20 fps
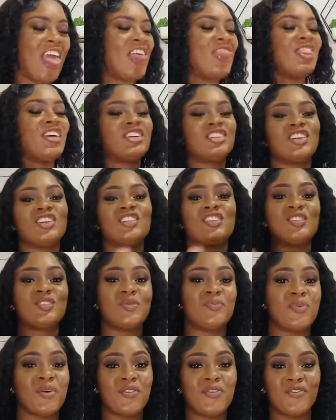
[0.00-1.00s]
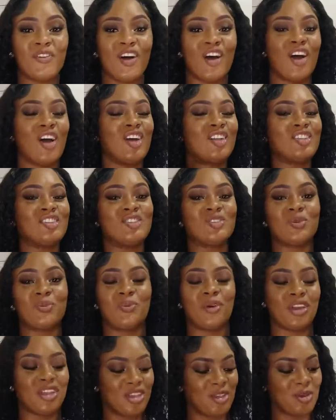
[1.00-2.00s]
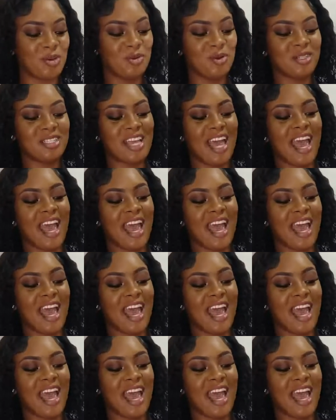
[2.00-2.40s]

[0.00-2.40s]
They're just super fun, super cute,